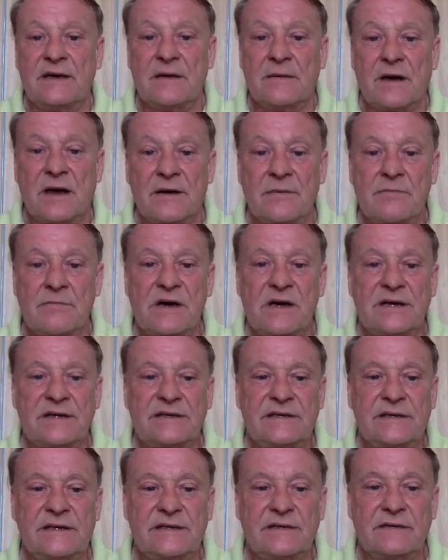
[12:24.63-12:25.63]

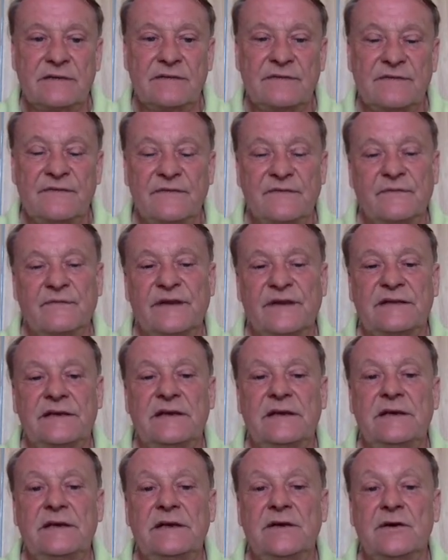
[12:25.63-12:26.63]
to
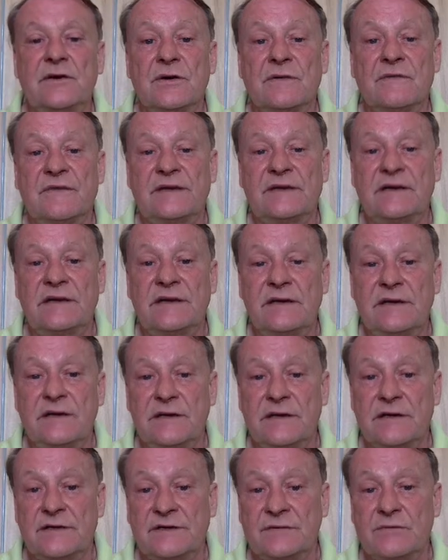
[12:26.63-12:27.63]

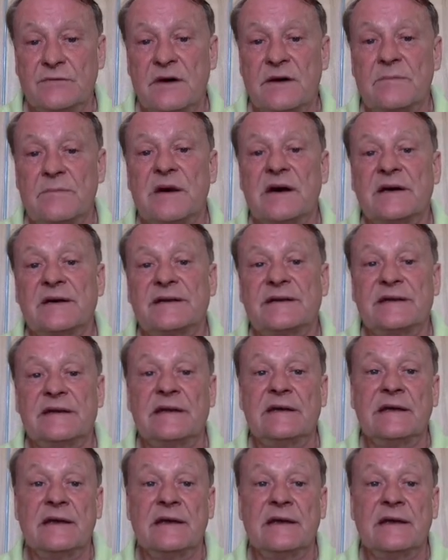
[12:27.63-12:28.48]
Vitinha to Armati.